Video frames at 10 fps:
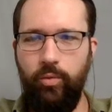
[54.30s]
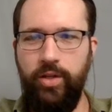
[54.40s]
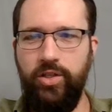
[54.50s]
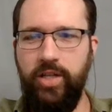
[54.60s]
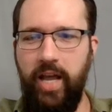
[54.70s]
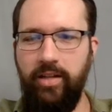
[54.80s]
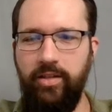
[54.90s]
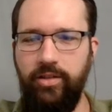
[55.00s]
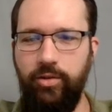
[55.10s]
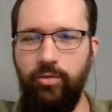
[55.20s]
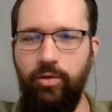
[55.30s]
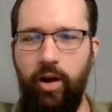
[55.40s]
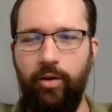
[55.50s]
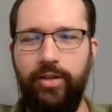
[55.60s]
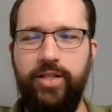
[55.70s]
we tend to,
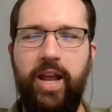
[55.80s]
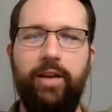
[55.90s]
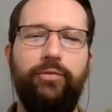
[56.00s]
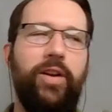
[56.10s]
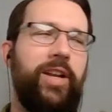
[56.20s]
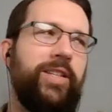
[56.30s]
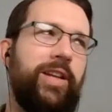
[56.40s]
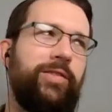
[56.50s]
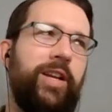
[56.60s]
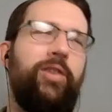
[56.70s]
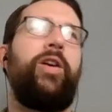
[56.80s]
oh, and it's kind of funny because I was like,